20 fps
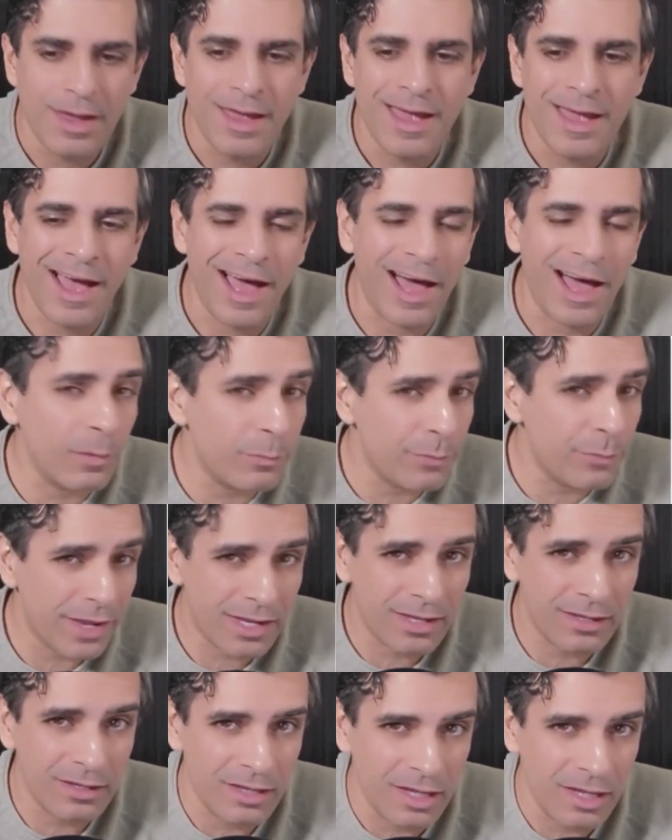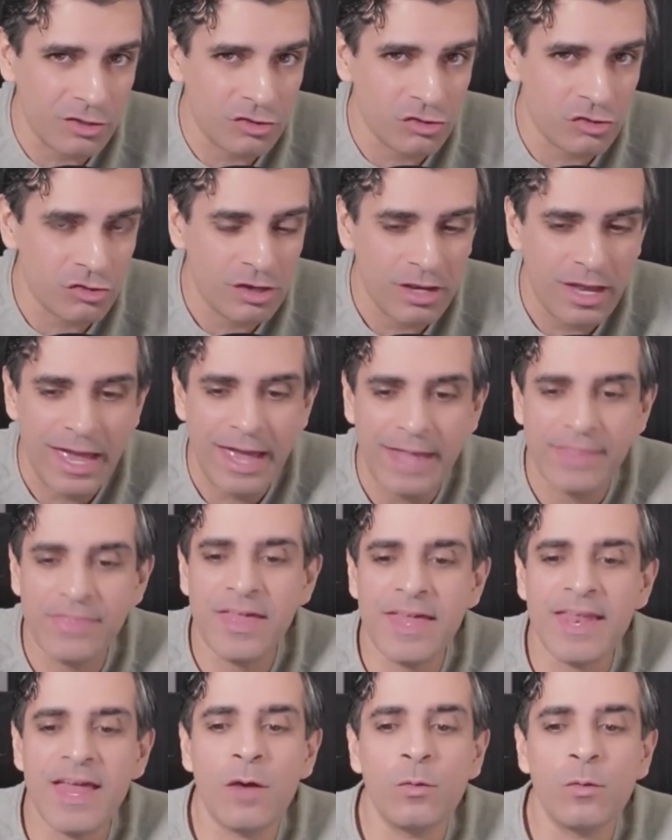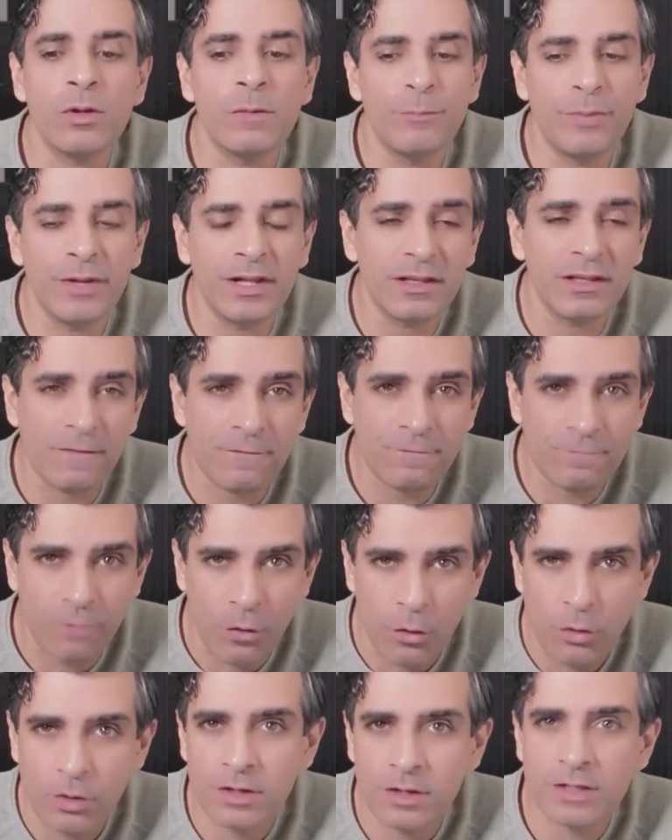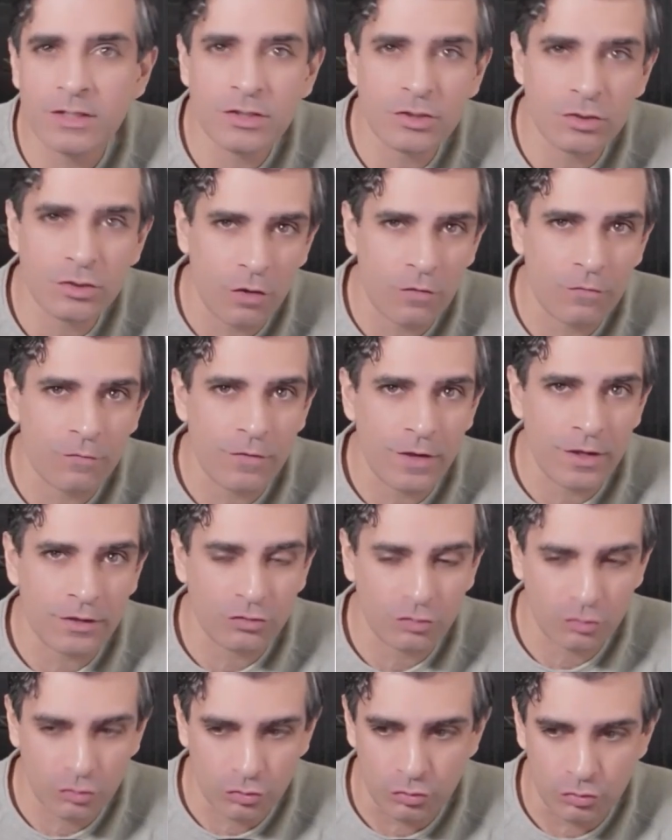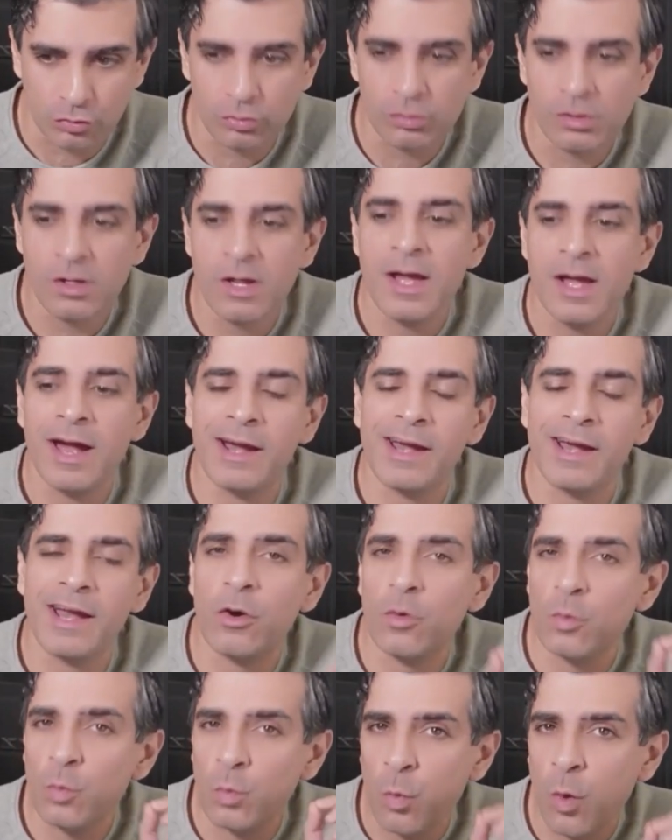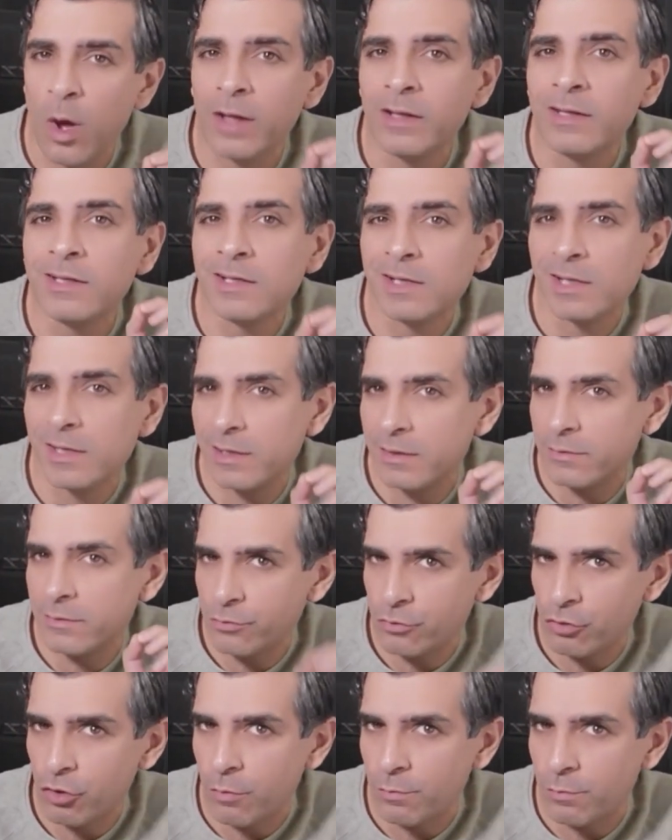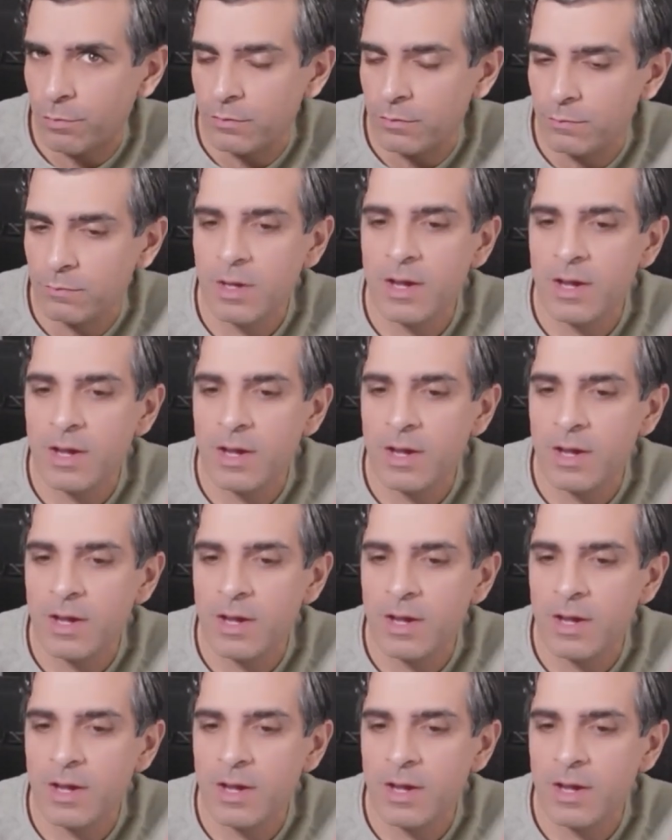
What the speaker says: I'll pick a niche, and then I will build a focused software tool around one clear problem.